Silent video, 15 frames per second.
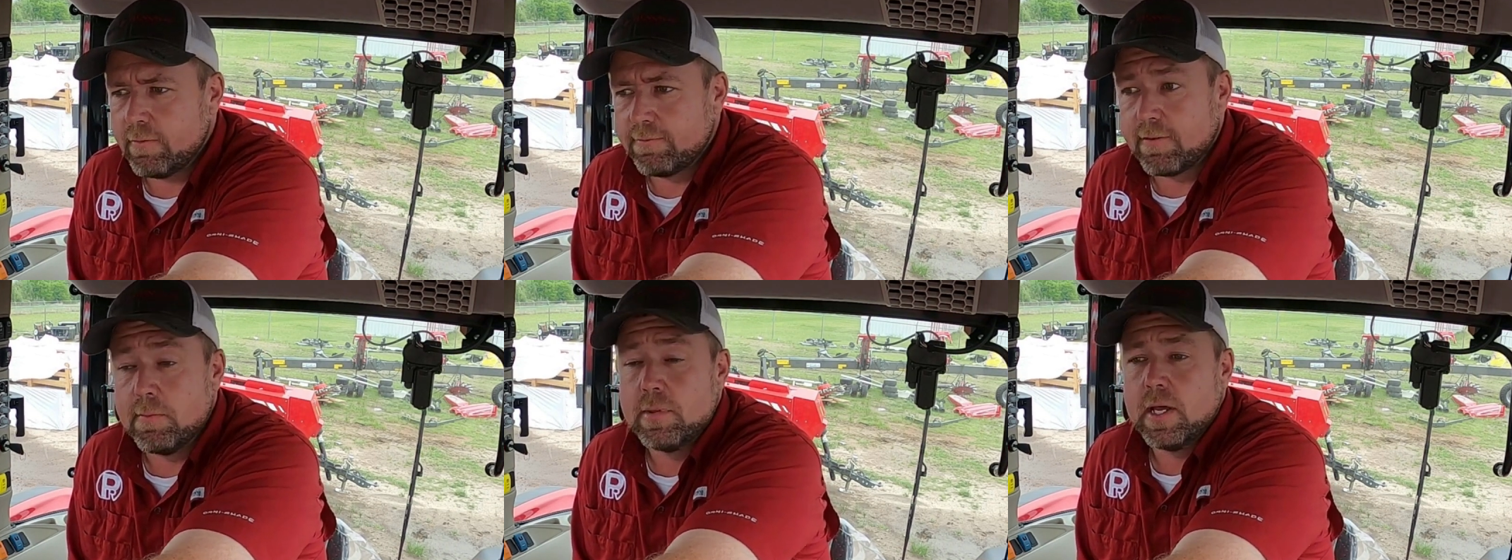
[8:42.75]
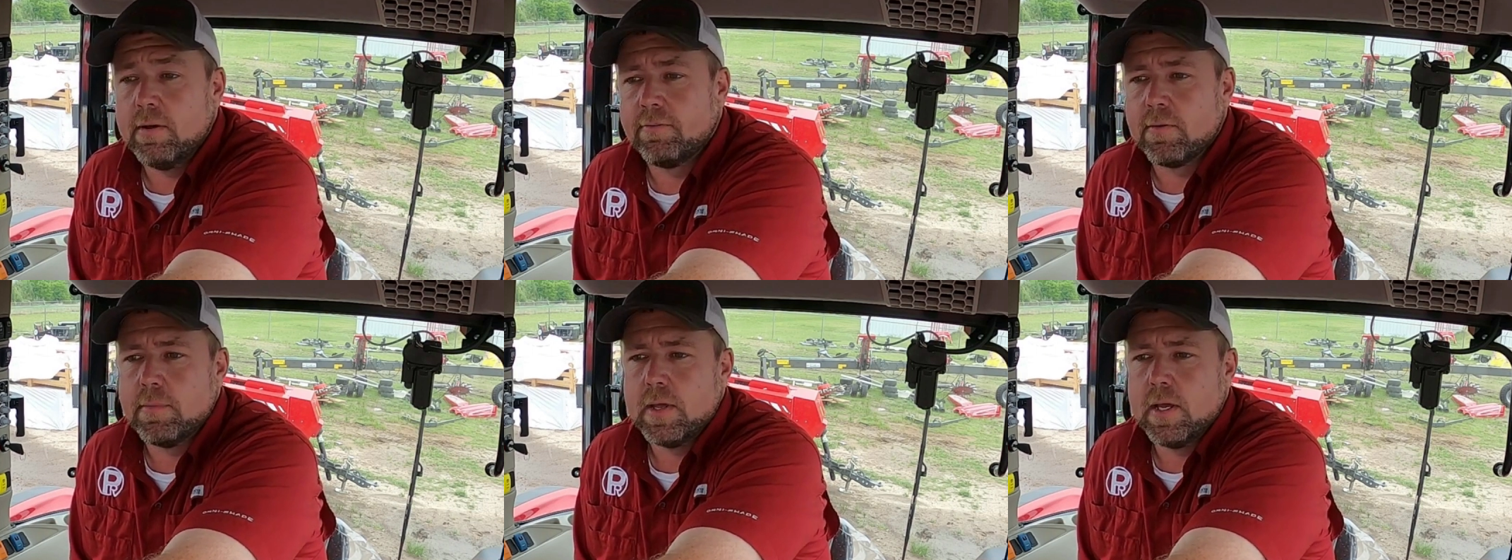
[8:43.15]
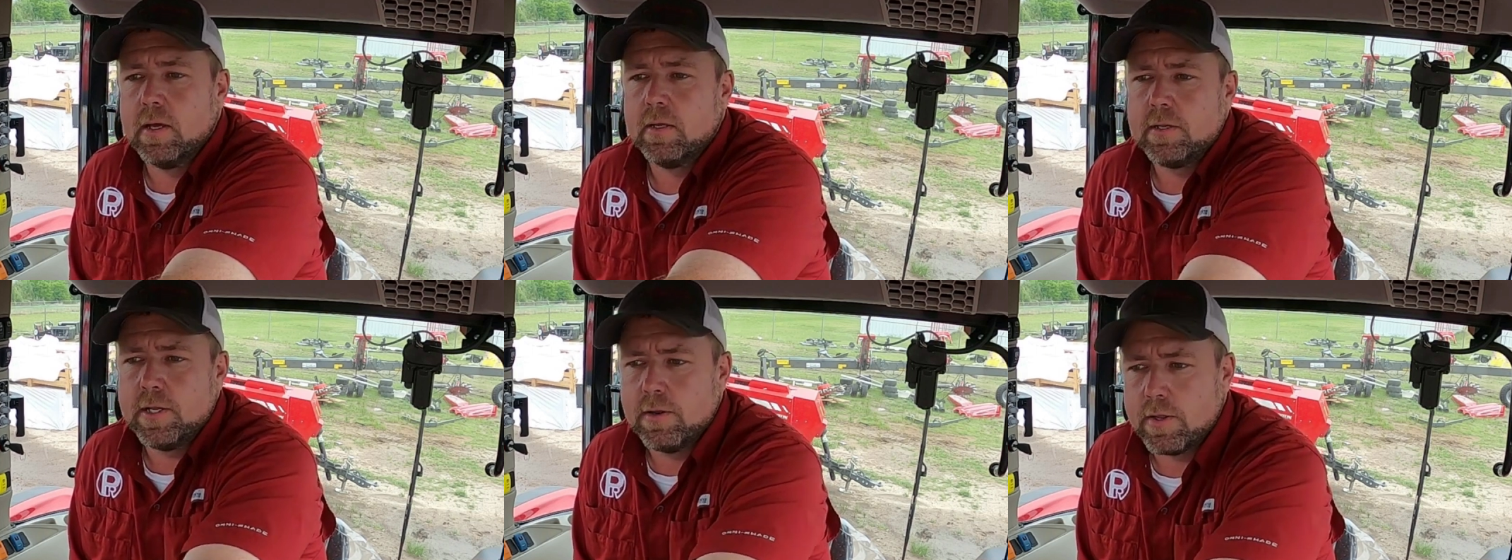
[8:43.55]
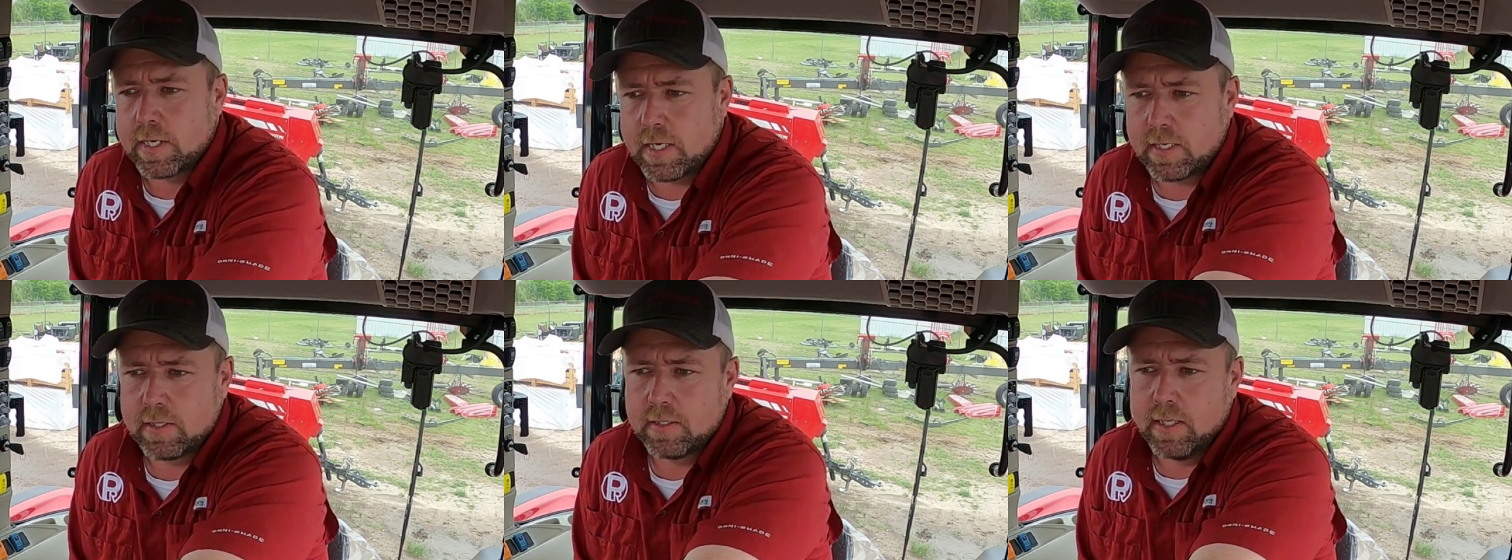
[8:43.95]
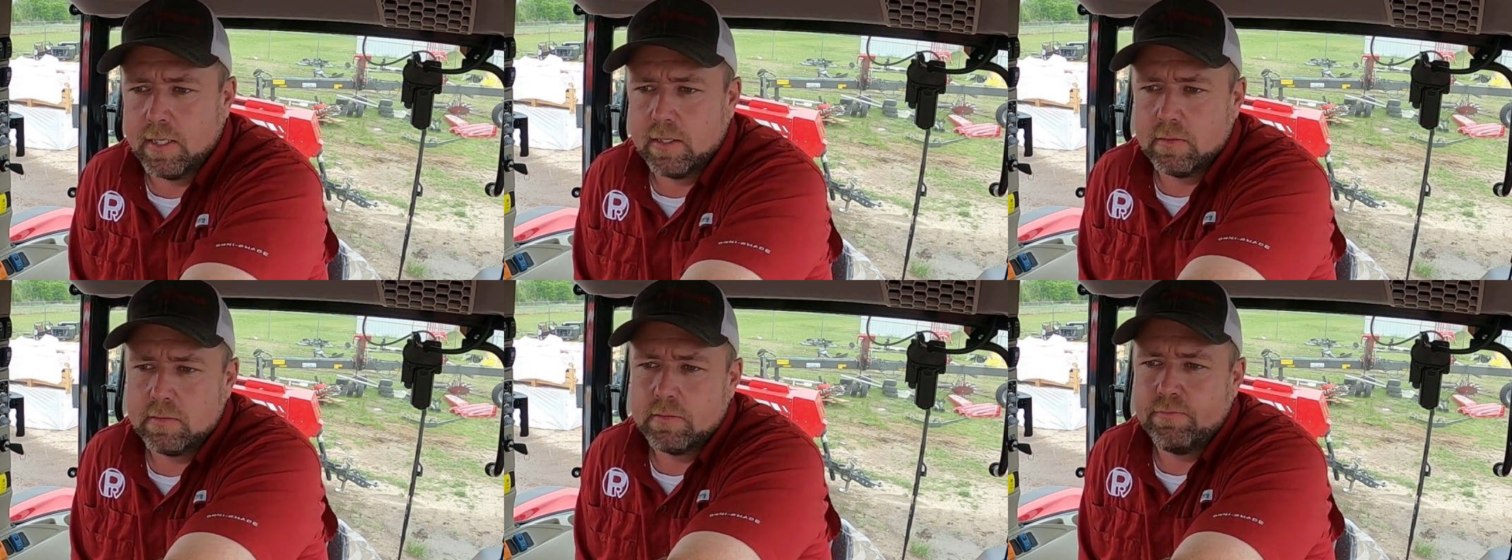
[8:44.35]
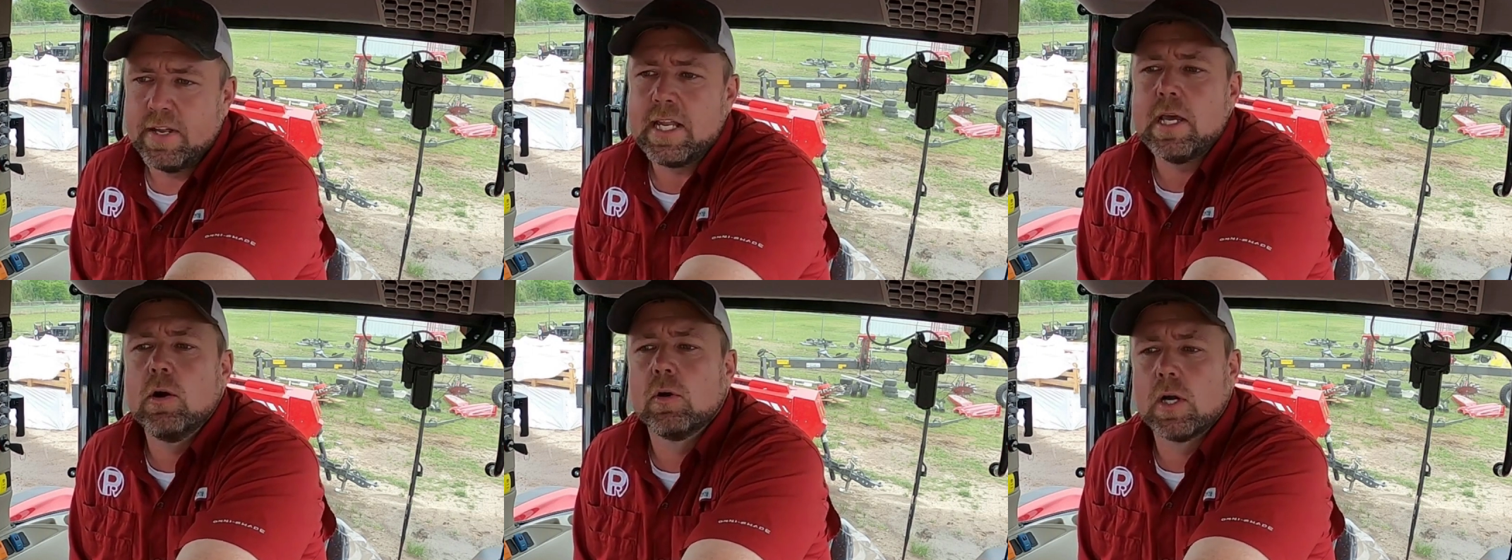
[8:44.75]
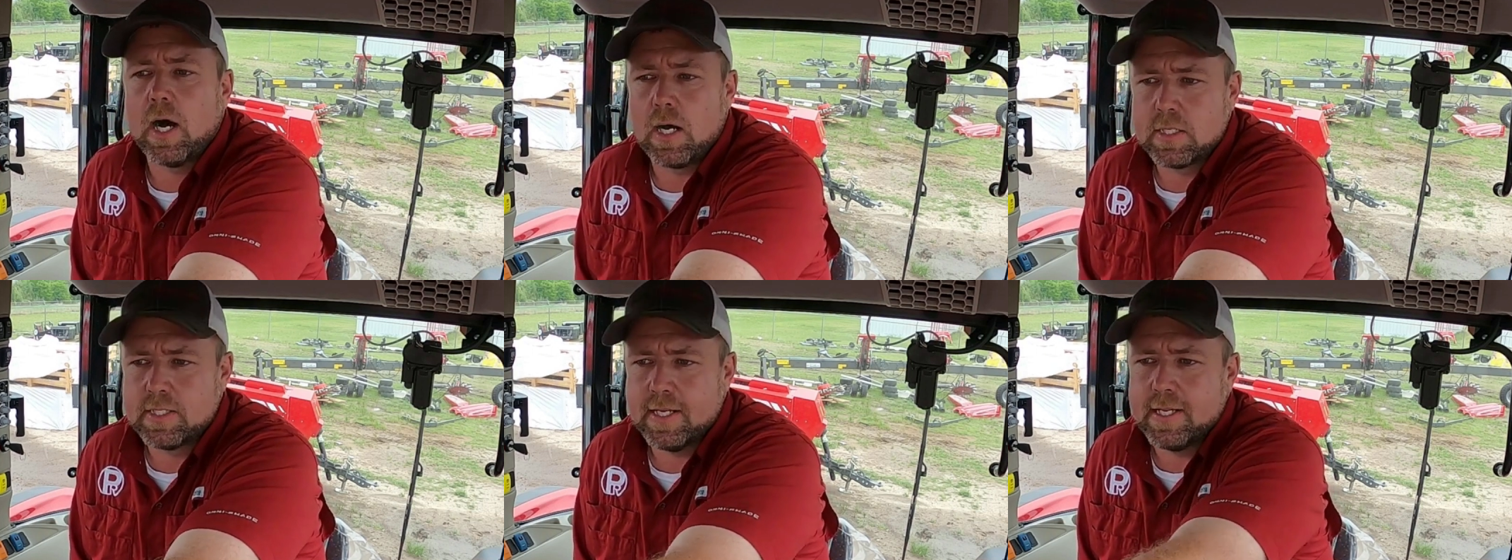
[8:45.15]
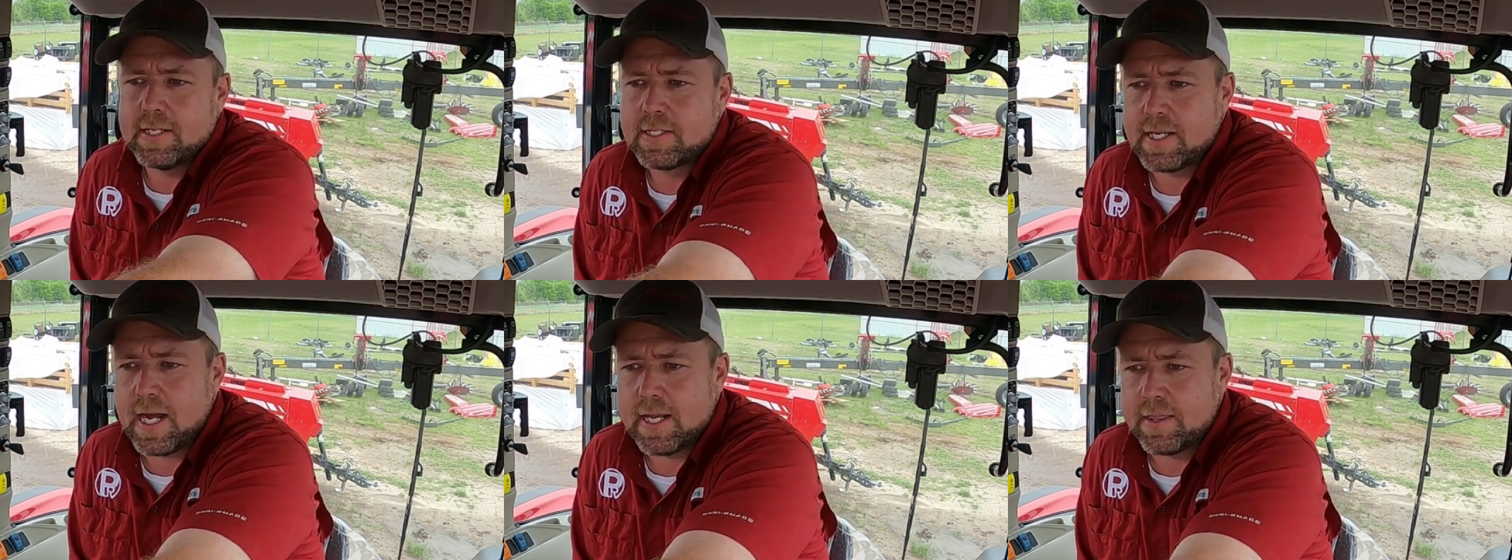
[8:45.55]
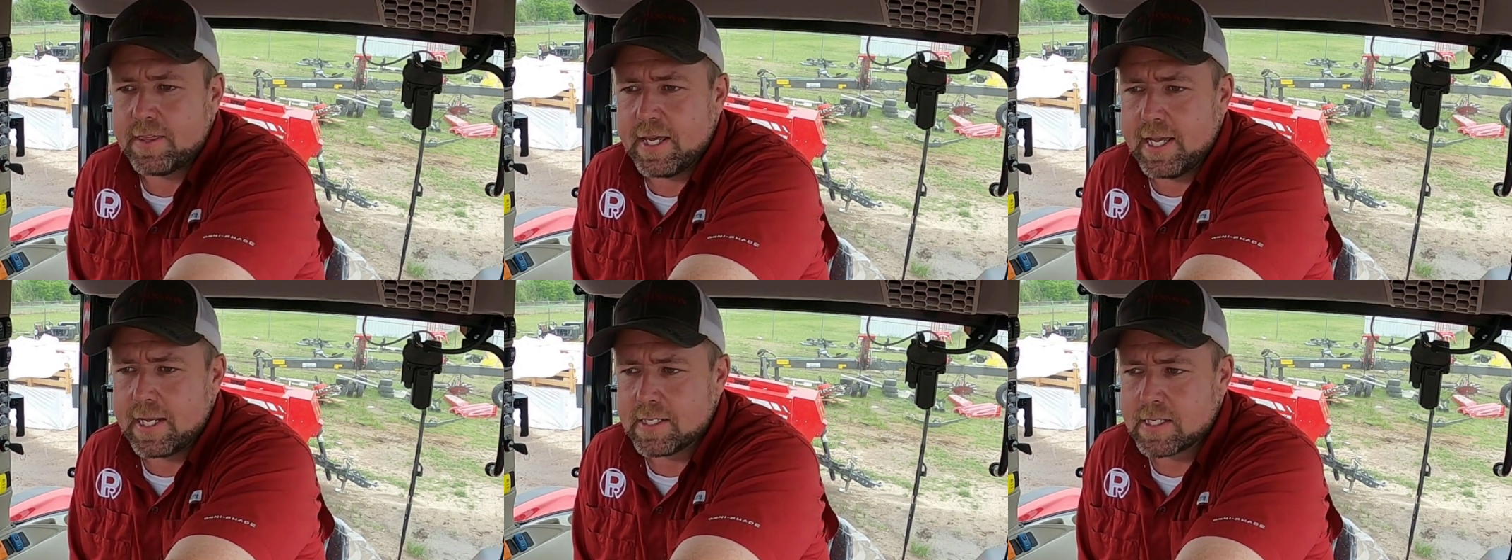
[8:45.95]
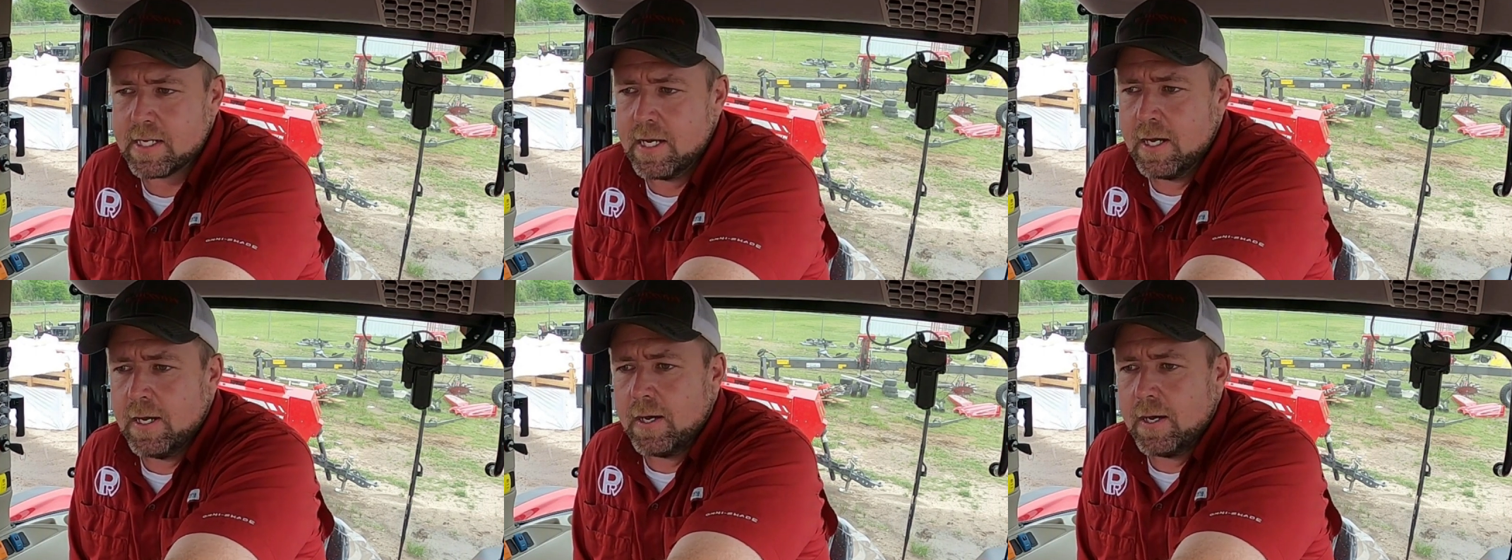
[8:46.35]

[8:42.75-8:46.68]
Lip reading: from the video content side of things.